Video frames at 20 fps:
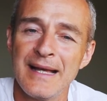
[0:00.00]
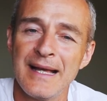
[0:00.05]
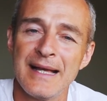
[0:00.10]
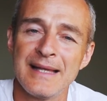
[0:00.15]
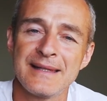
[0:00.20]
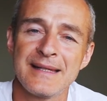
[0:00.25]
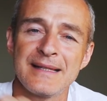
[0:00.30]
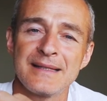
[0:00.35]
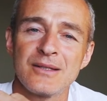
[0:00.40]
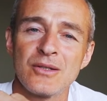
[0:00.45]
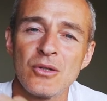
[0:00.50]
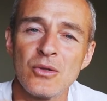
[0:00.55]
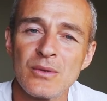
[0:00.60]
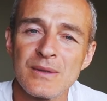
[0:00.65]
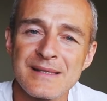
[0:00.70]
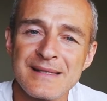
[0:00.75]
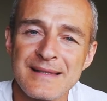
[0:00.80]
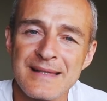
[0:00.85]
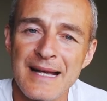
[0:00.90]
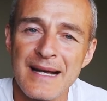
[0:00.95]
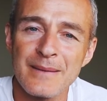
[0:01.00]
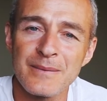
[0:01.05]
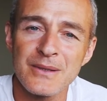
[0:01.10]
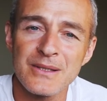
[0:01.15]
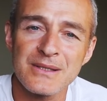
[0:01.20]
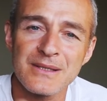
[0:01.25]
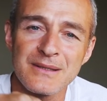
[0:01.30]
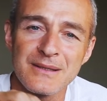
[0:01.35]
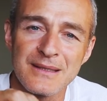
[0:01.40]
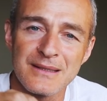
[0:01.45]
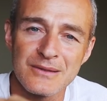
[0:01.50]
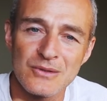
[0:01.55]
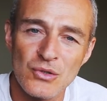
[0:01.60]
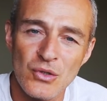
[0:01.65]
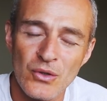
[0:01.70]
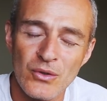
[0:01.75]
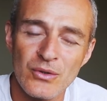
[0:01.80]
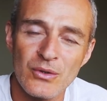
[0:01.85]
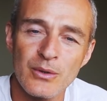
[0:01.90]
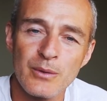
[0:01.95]
And then you establish an
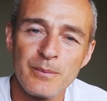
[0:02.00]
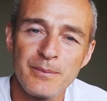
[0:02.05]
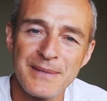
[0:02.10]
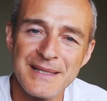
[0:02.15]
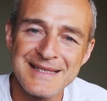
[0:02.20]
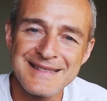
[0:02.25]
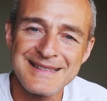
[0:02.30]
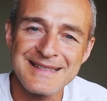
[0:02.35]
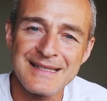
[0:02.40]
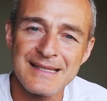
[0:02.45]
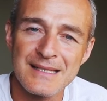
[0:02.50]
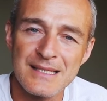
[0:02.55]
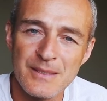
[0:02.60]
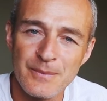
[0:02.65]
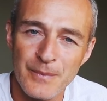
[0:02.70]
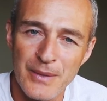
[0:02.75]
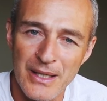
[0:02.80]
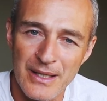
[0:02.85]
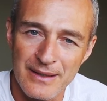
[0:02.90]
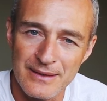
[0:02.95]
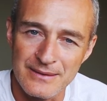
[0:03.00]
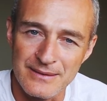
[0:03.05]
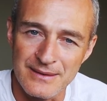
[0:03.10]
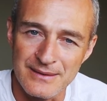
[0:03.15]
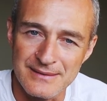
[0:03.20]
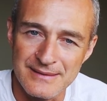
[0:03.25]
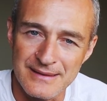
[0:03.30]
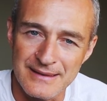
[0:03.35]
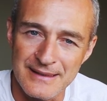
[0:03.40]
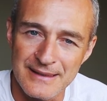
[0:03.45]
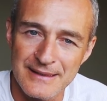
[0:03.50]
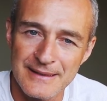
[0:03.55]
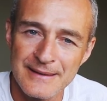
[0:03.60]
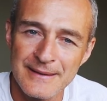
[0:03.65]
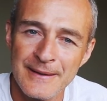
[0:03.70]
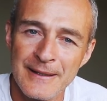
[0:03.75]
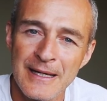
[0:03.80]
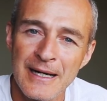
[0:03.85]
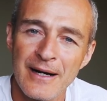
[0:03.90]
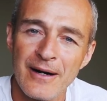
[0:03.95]
internal business policy